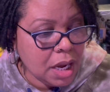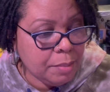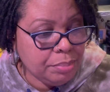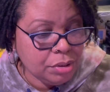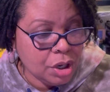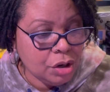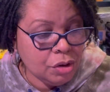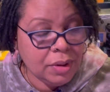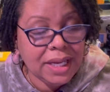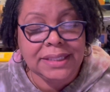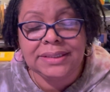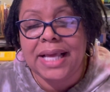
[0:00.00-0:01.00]

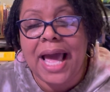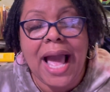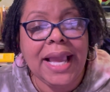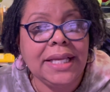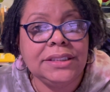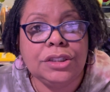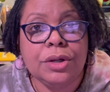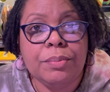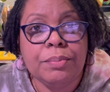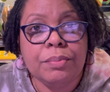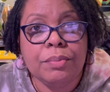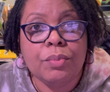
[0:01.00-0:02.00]
pro is that I get
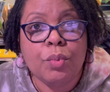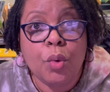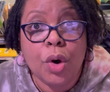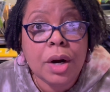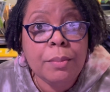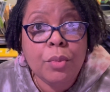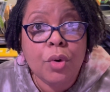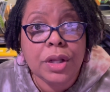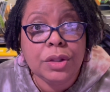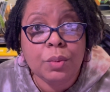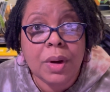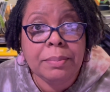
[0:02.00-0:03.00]
to water more
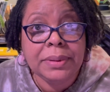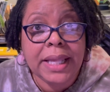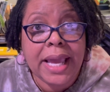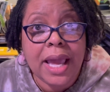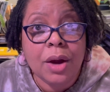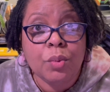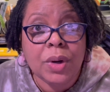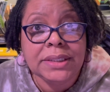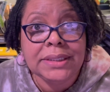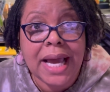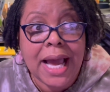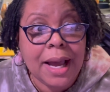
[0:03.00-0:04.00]
than one plant at one
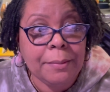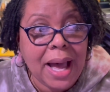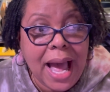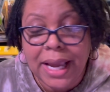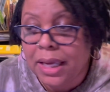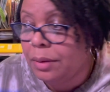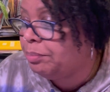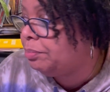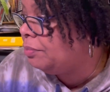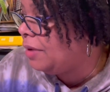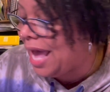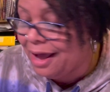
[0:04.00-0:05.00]
time. I can
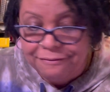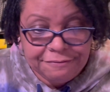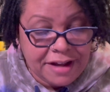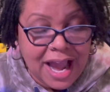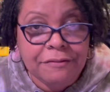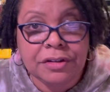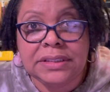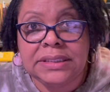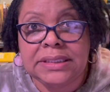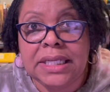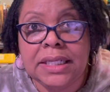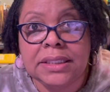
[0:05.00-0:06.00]
have 5 or
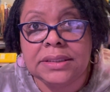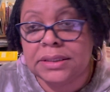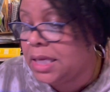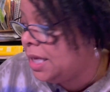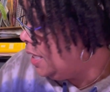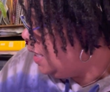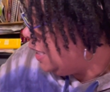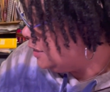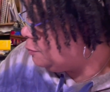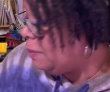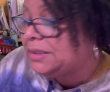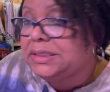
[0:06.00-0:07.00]
6,
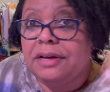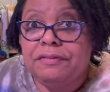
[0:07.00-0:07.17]
especially if